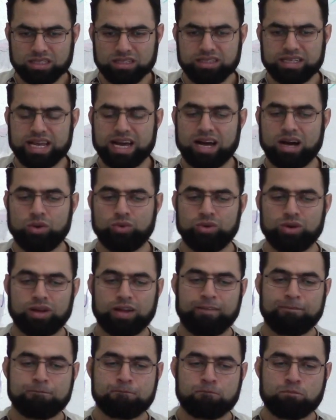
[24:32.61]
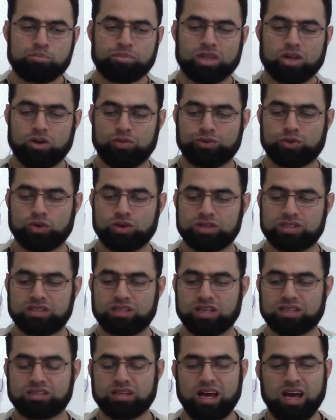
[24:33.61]
Now, of course,
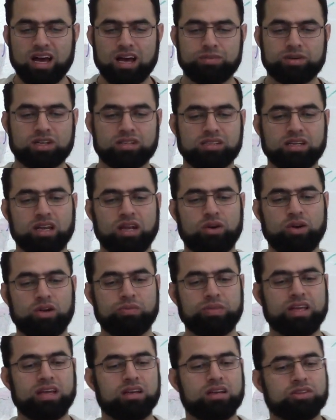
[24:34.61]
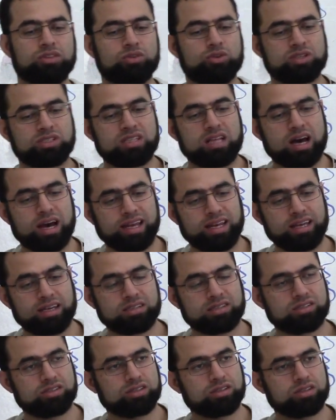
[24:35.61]
the Sahaba radiallahu they learned those
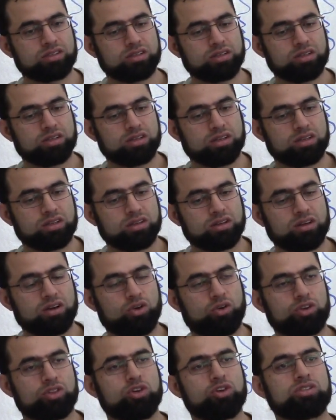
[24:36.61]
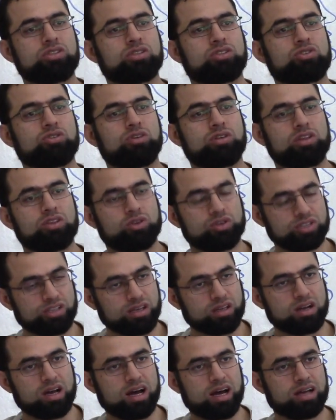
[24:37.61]
dialects, or those, sorry, those
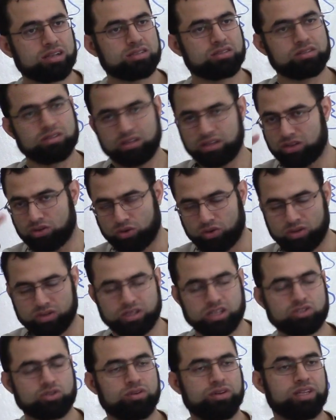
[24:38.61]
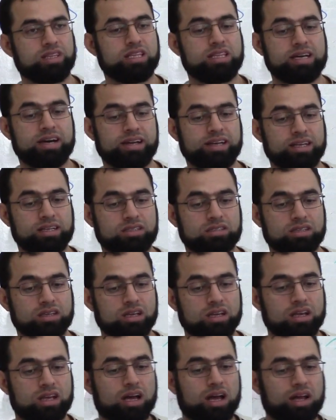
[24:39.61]
qira'at in all, not only the dialects,
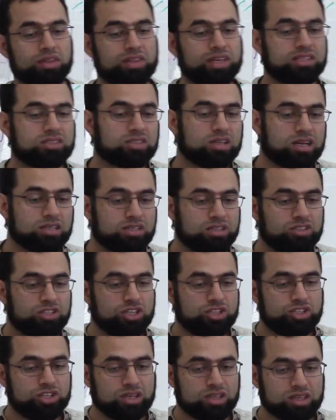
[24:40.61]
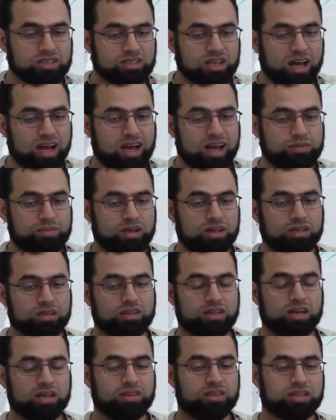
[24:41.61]
and they started teaching the Sahaba,
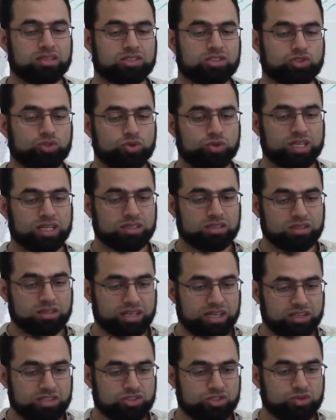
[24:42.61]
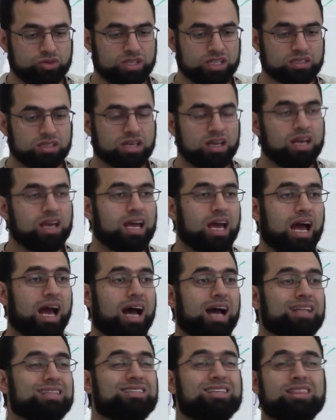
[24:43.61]
the, the students, their students.
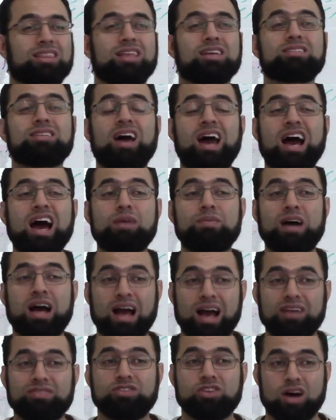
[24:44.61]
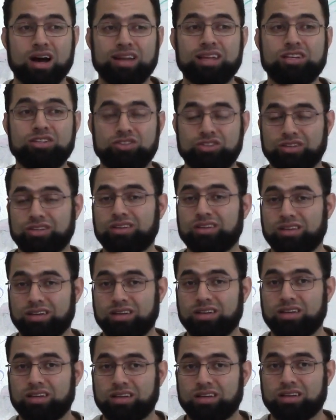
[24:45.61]
And did the Sahaba have knowledge?
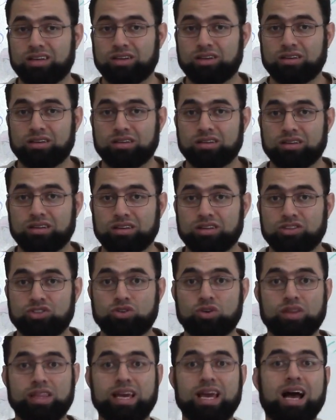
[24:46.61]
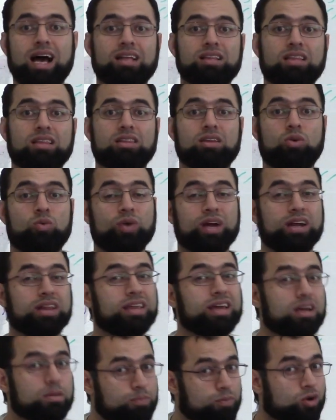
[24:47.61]
So they had, were
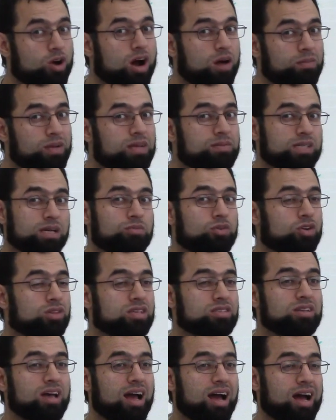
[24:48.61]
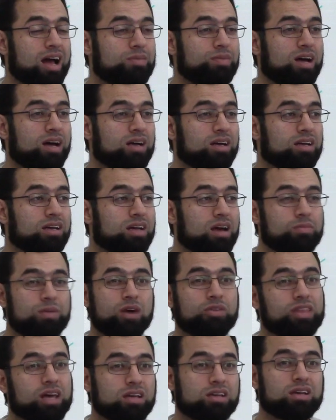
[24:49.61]
there problems among the Sahaba
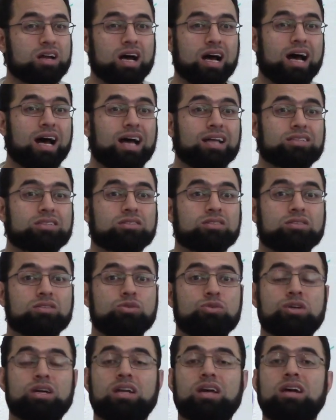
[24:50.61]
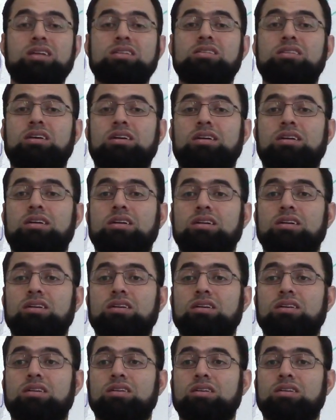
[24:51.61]
about the qira'at? Who can answer?
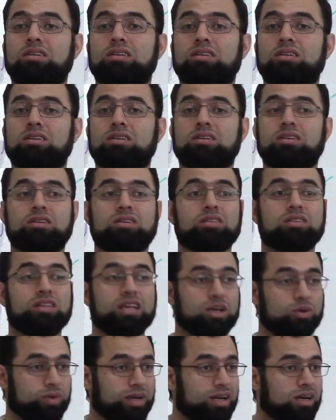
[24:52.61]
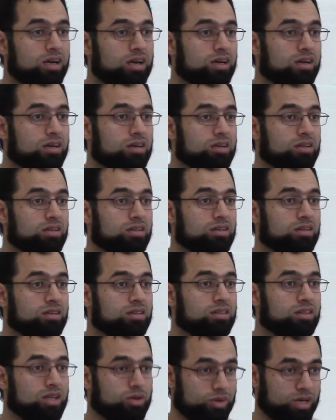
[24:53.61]
Yeah. They were?
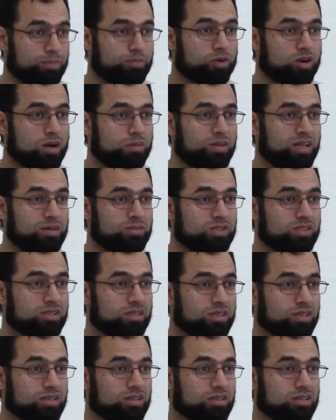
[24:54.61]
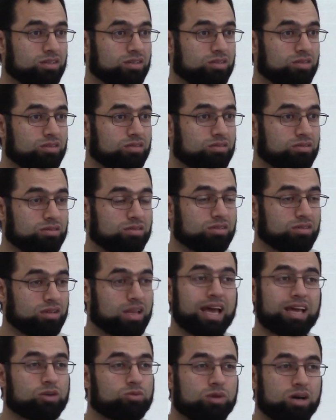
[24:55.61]
There were problems?
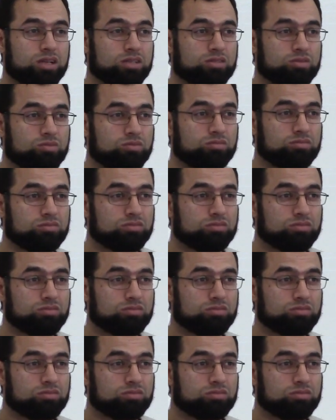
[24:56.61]
Like what?